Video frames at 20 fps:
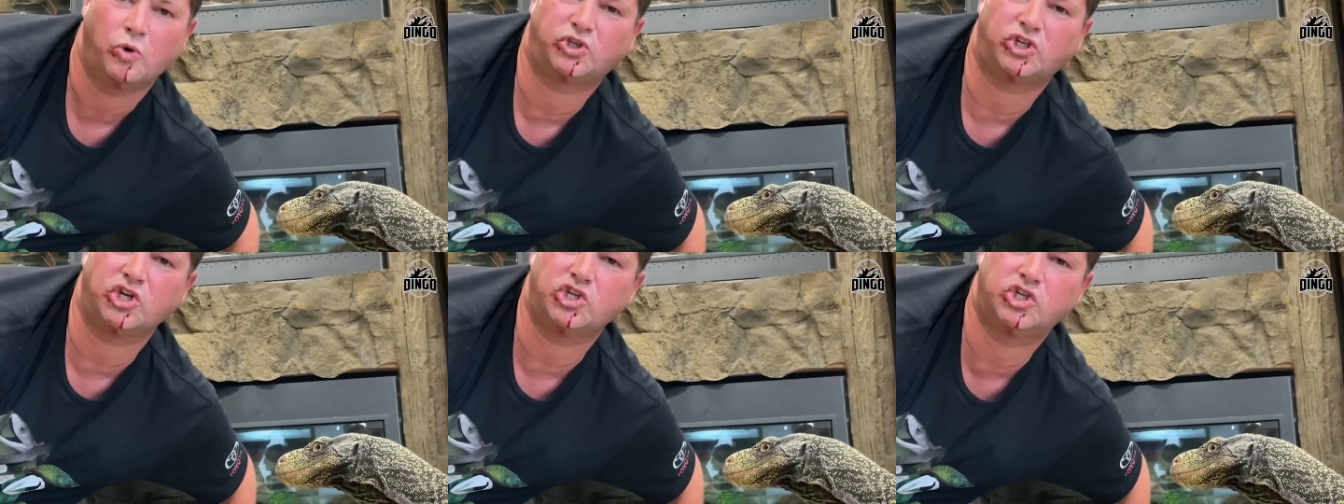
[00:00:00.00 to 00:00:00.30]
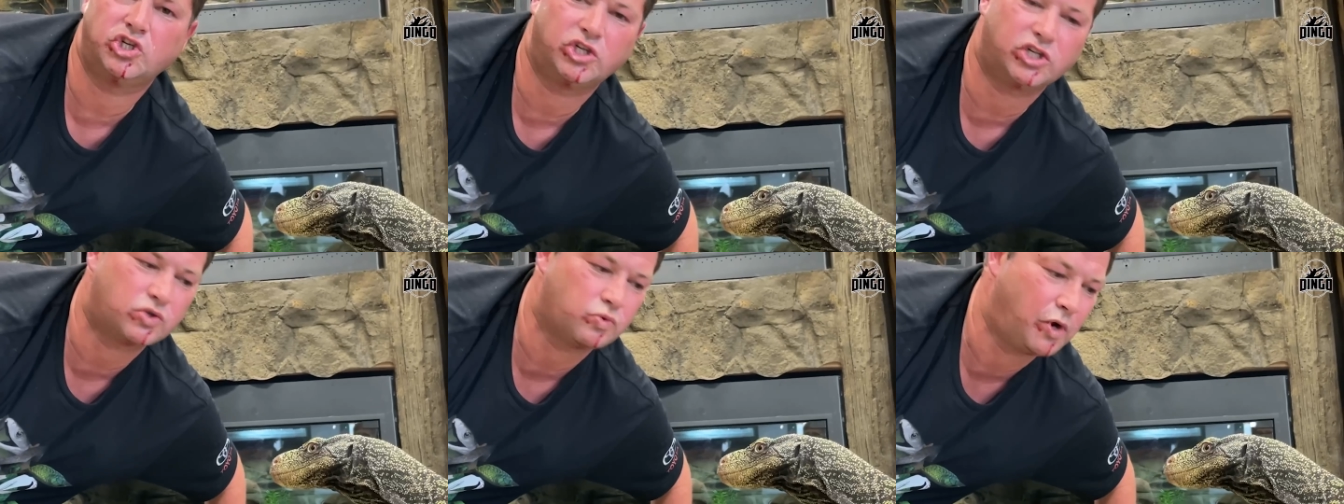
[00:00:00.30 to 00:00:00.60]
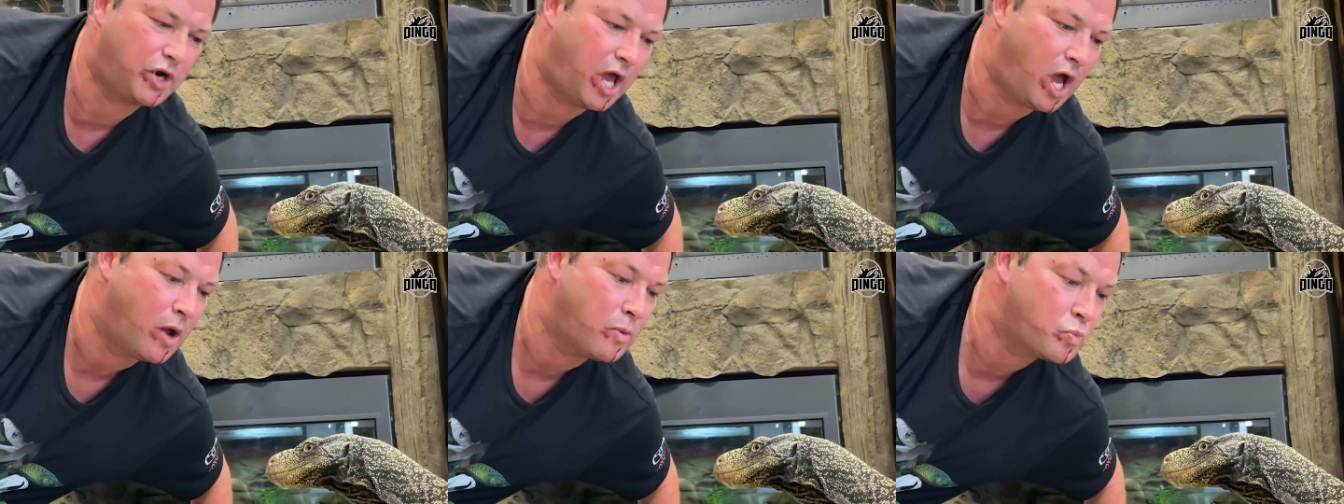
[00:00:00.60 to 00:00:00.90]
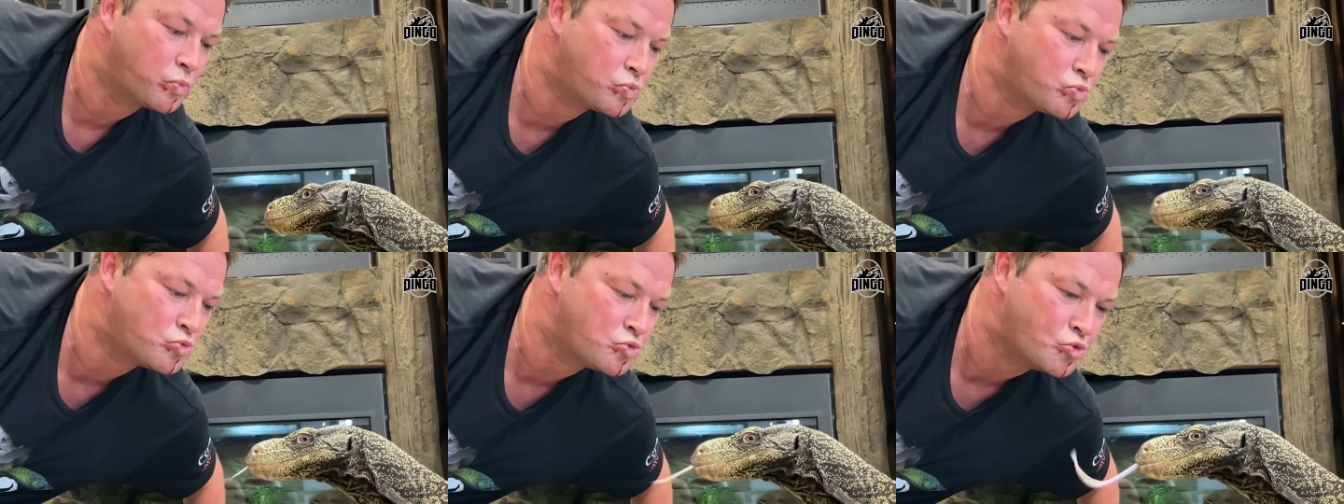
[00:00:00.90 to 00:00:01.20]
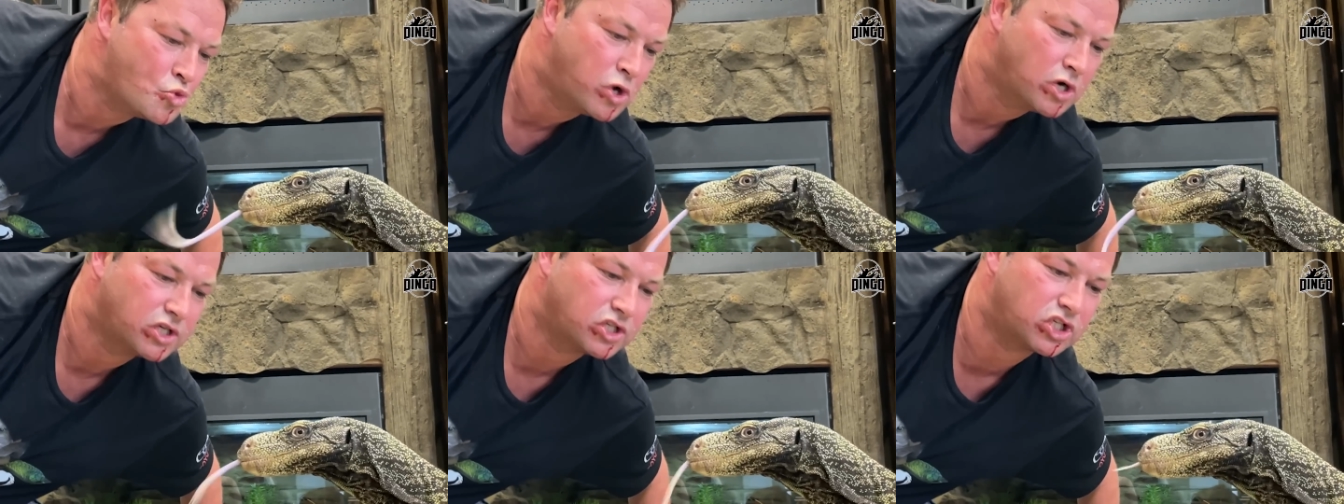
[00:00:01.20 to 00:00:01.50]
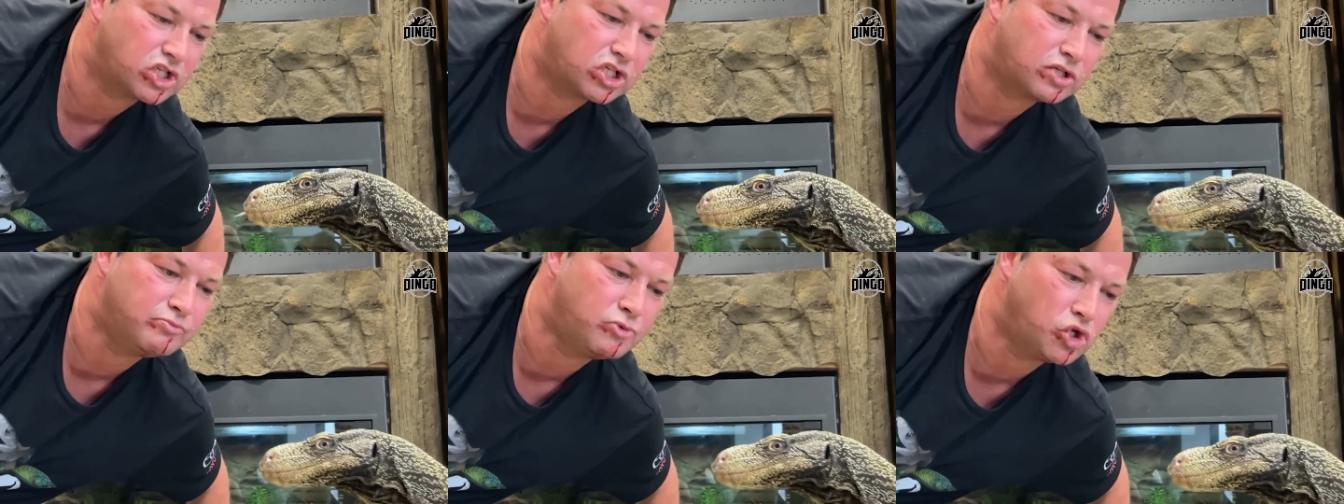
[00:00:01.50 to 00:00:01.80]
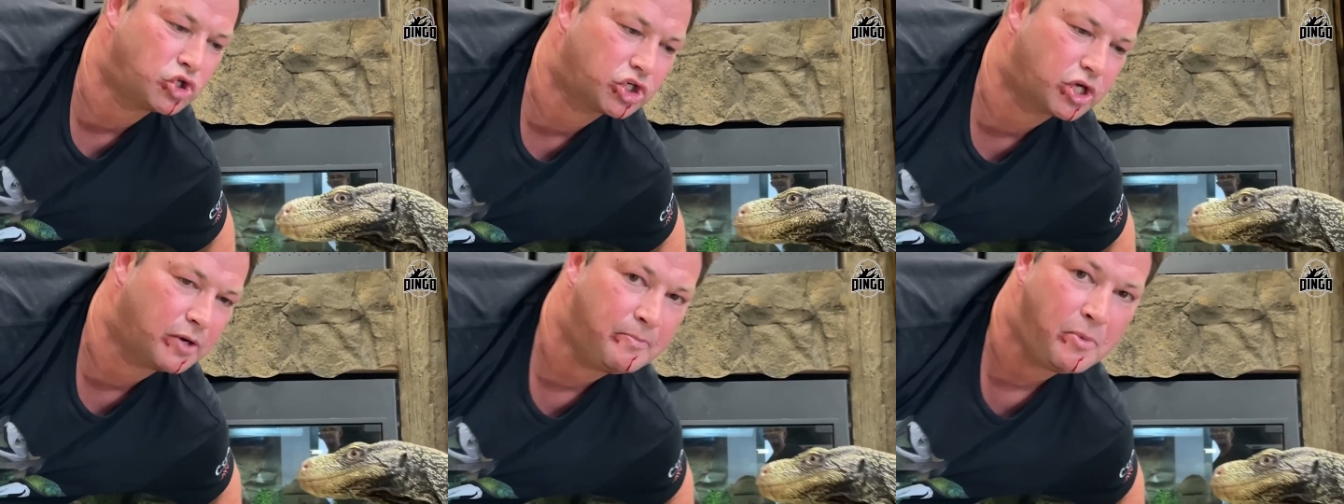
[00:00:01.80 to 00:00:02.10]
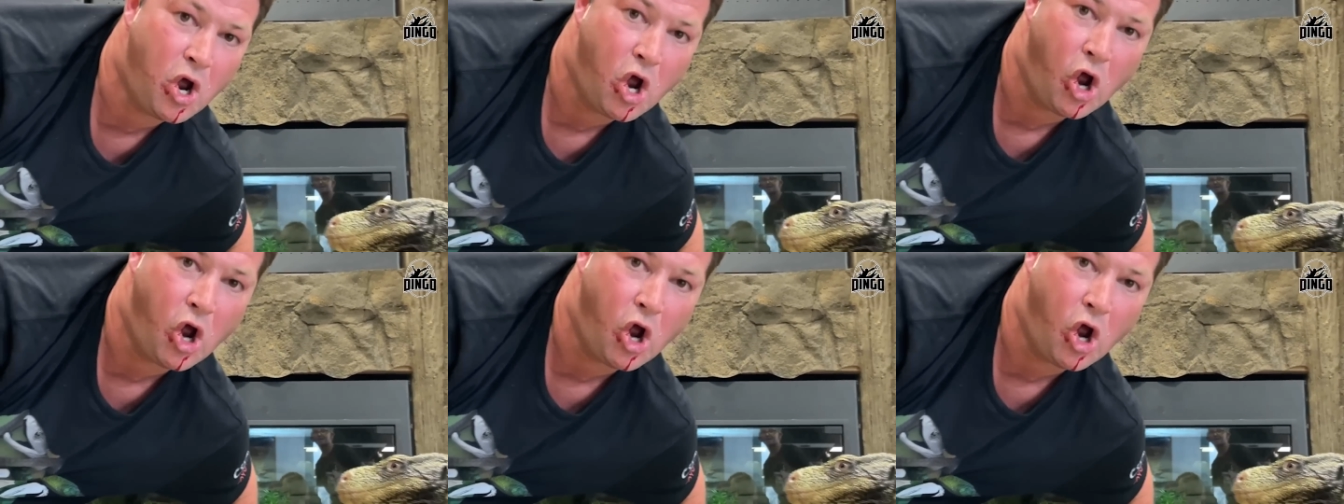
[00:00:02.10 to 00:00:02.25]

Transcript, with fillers: Don't you just wanna smooch him